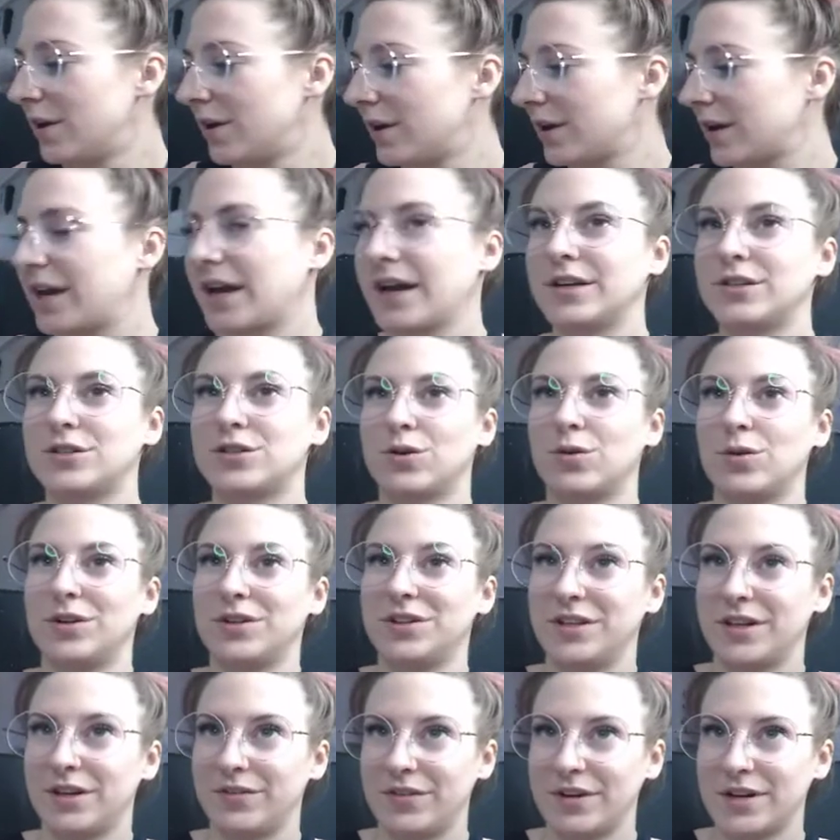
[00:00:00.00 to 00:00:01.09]
Okay, so
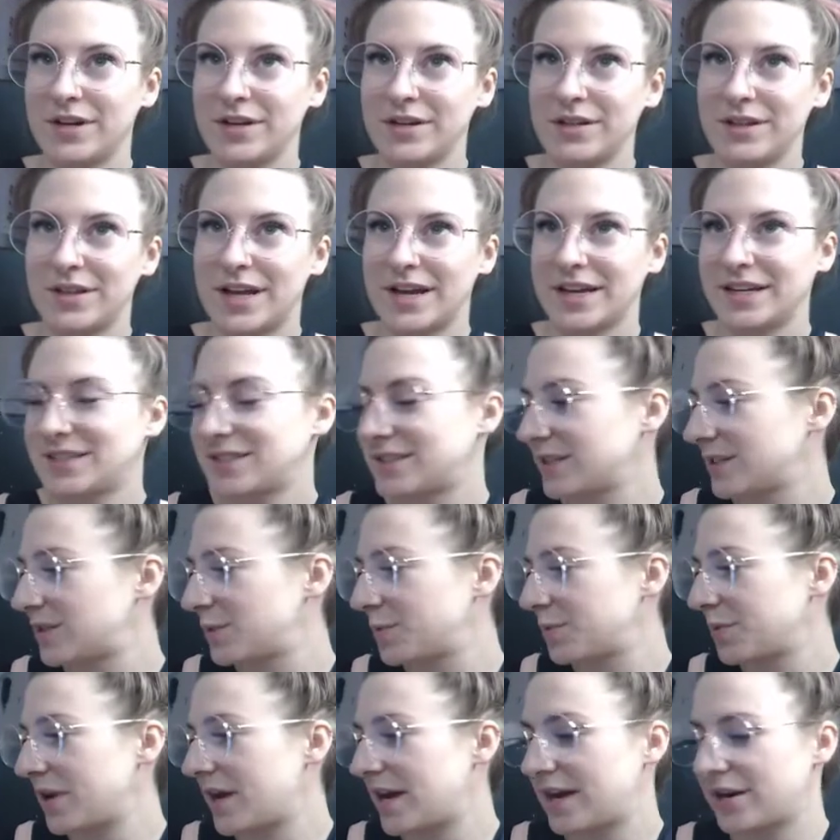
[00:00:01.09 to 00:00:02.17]
Olivia likes the
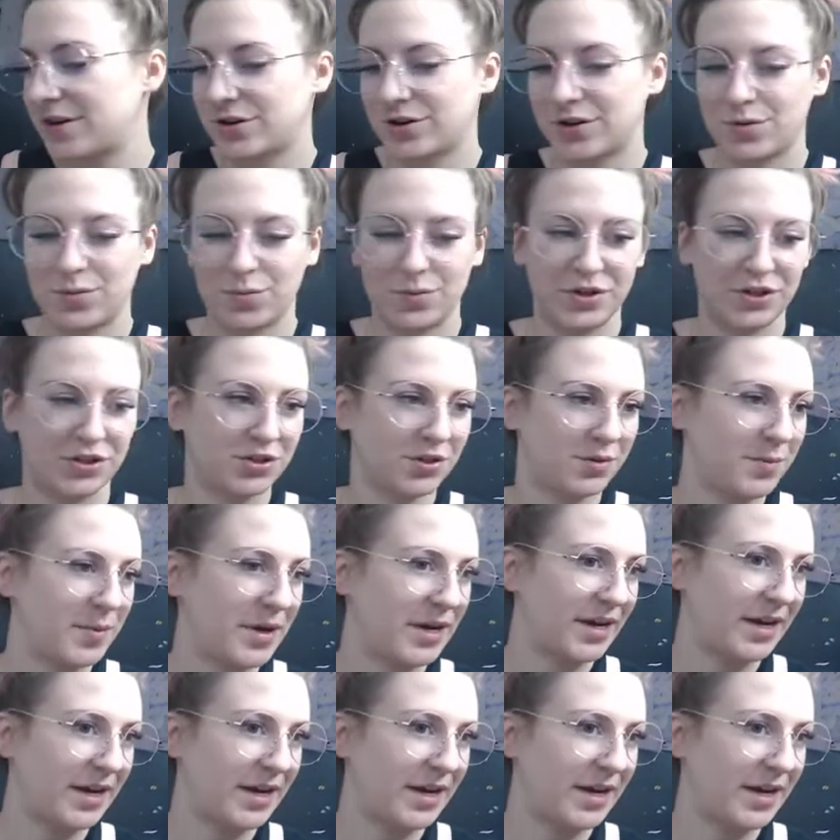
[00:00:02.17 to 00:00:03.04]
splatter. We should make